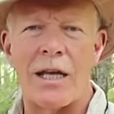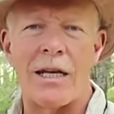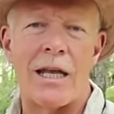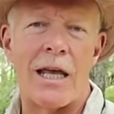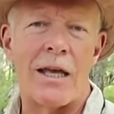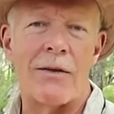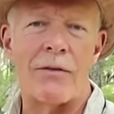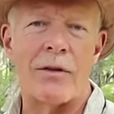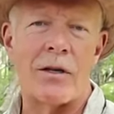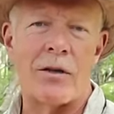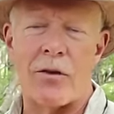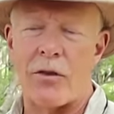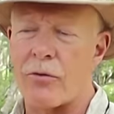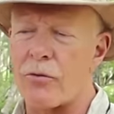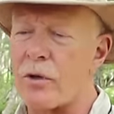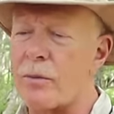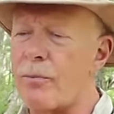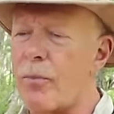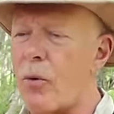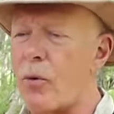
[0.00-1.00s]
and having
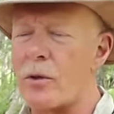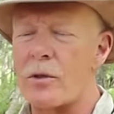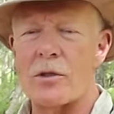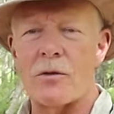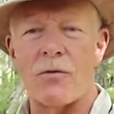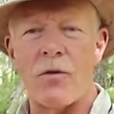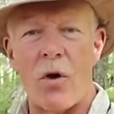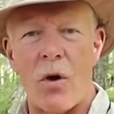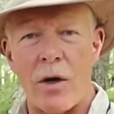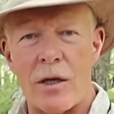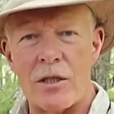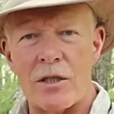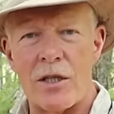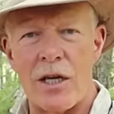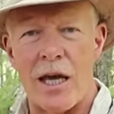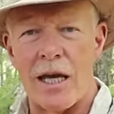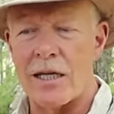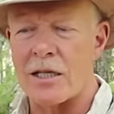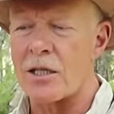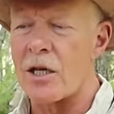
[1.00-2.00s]
three points of
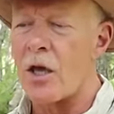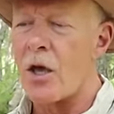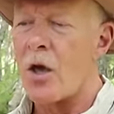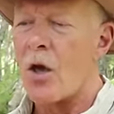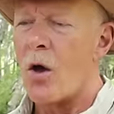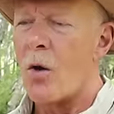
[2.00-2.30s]
contact